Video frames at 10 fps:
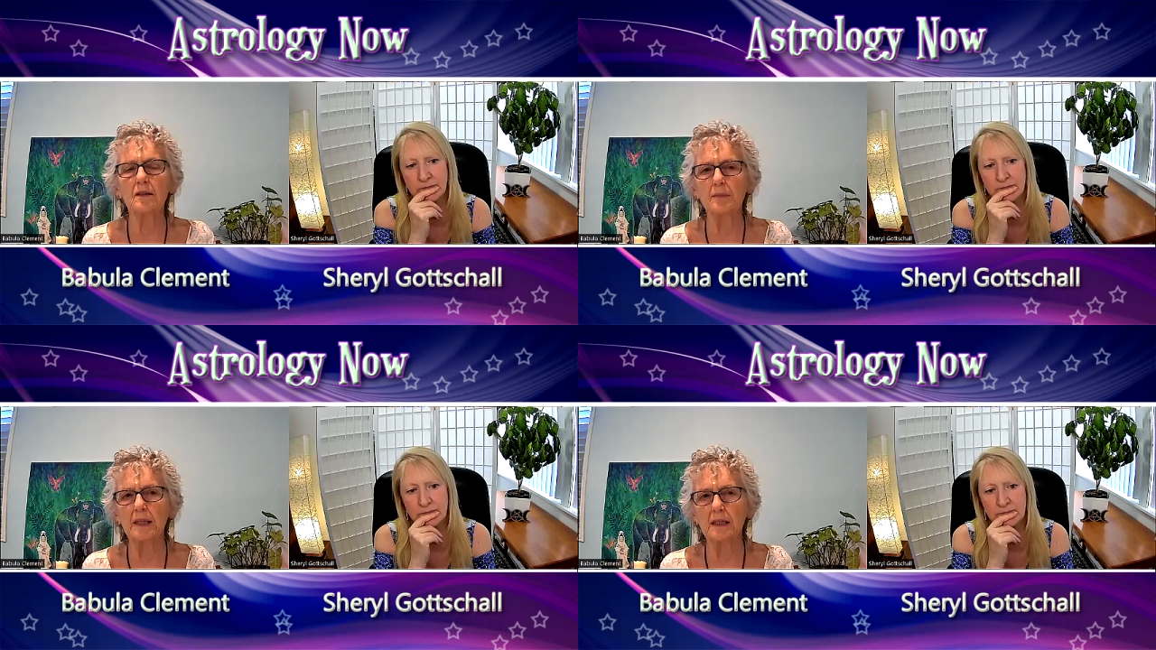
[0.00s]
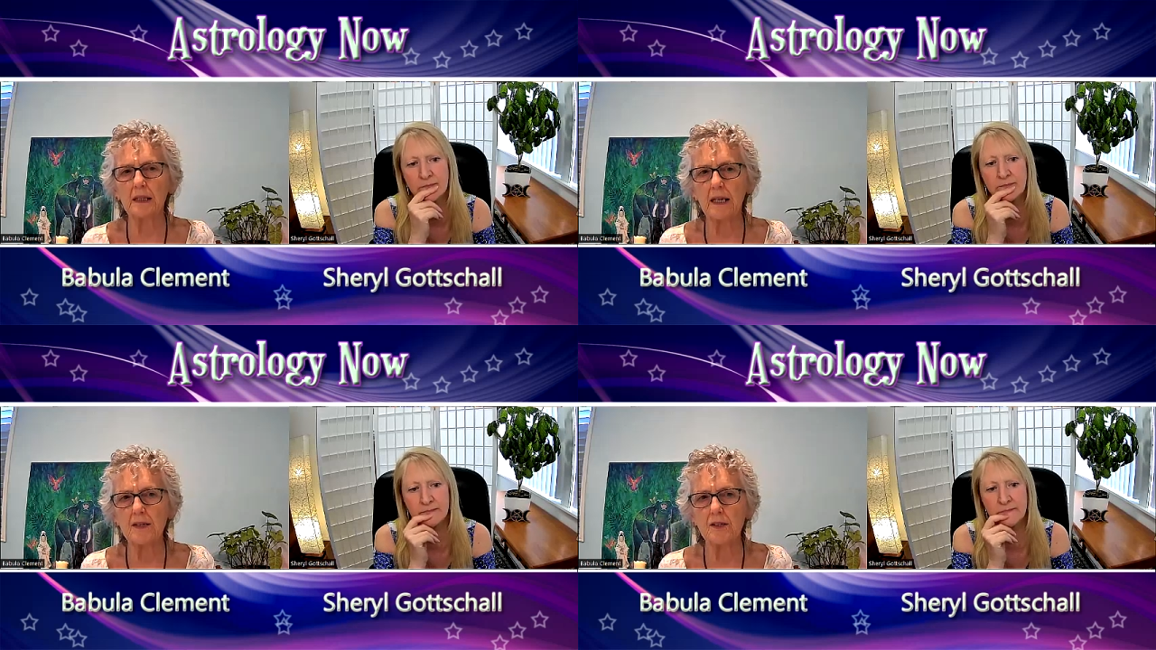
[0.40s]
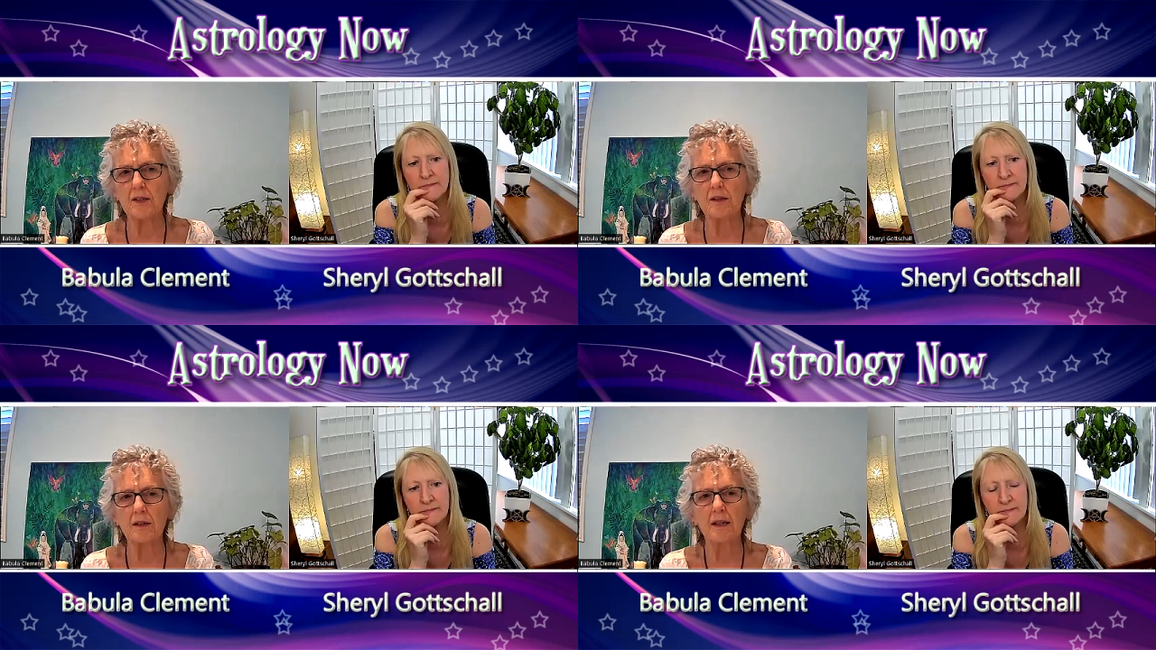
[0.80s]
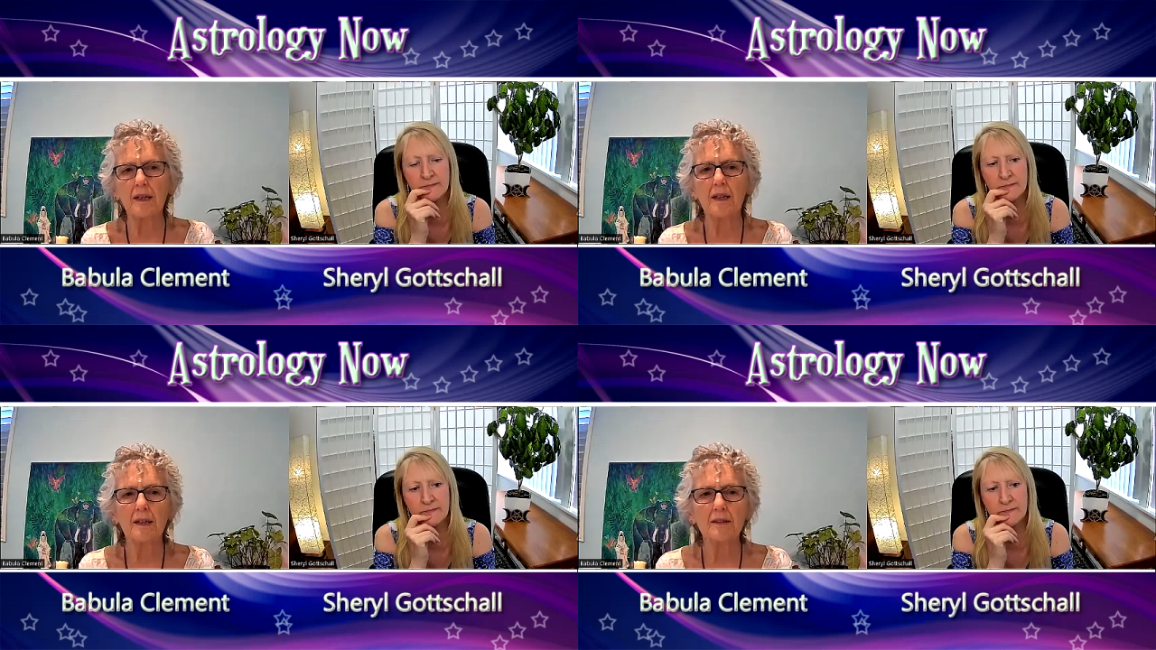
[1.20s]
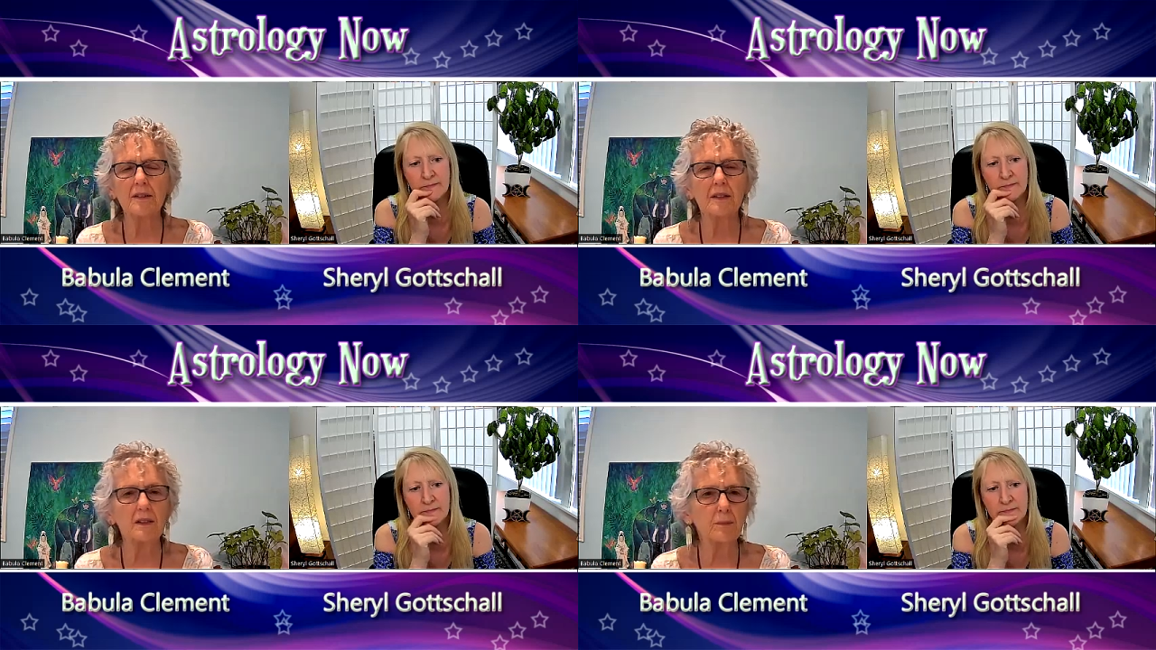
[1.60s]
Speaker 1: meditation,
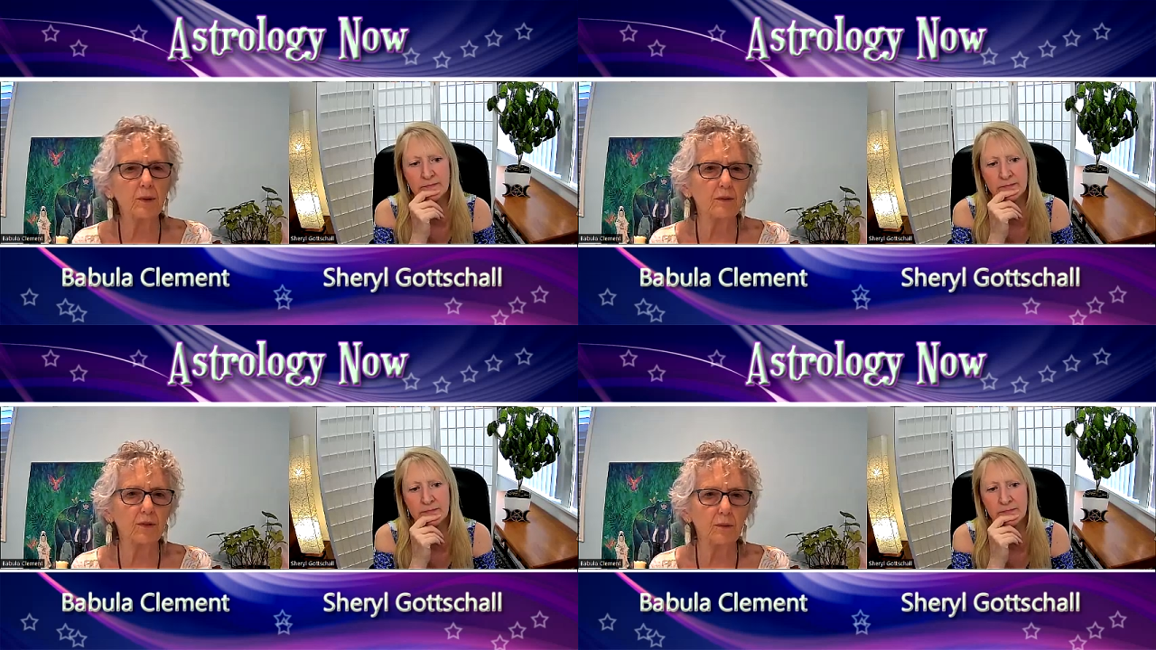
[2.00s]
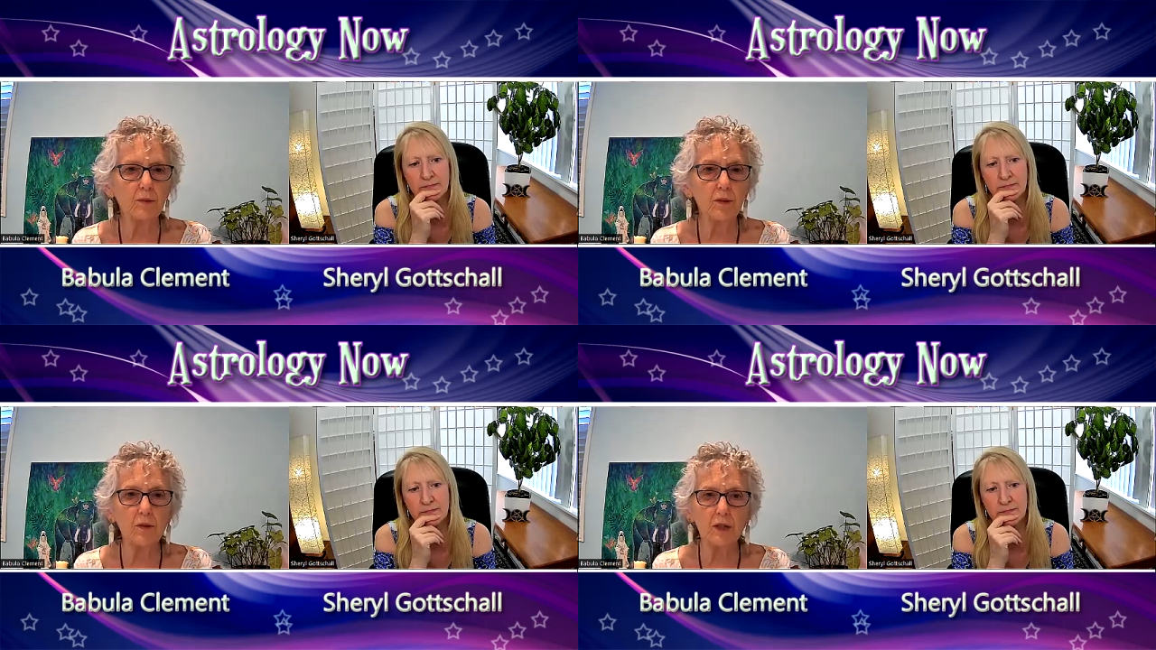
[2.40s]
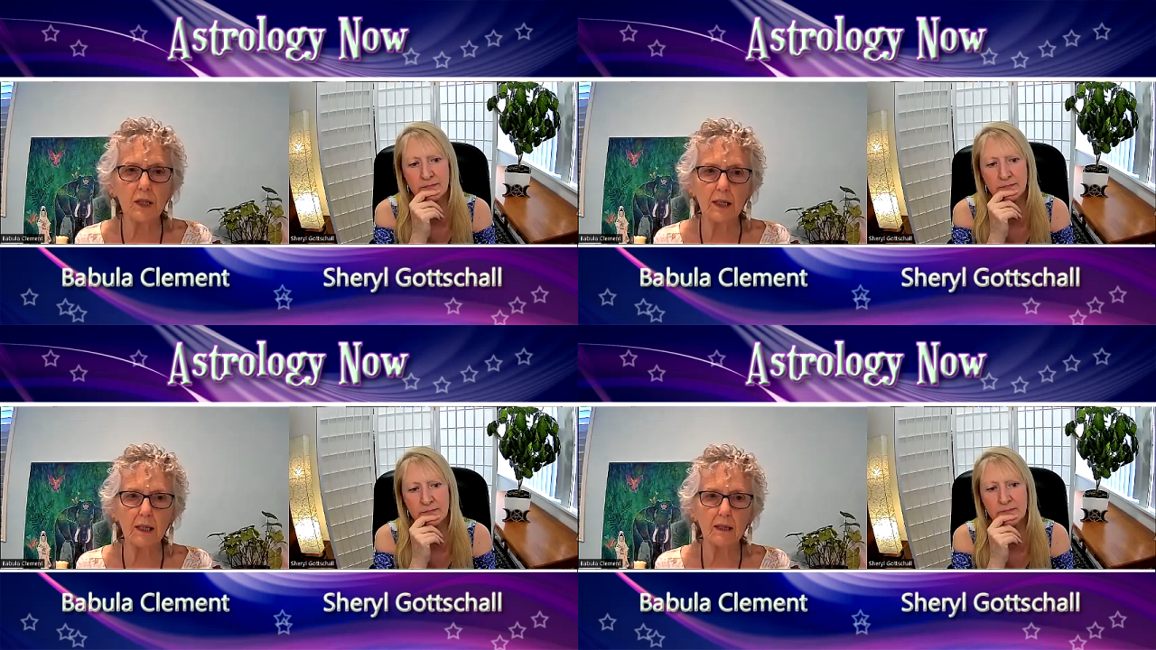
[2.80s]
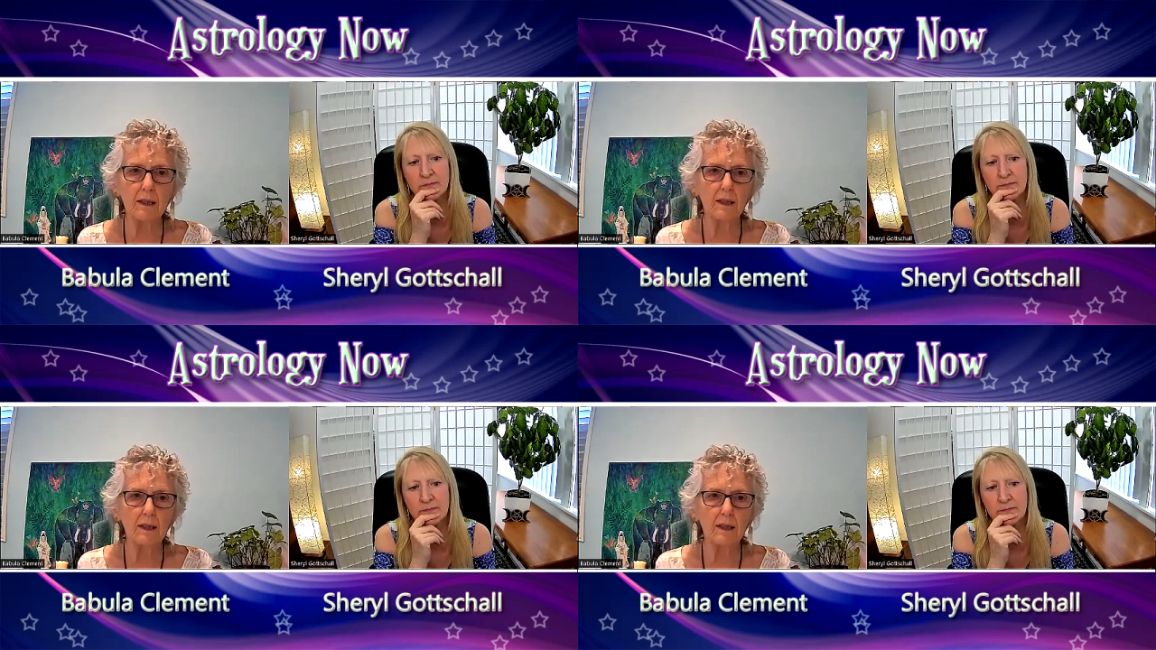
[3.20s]
listening to beautiful music,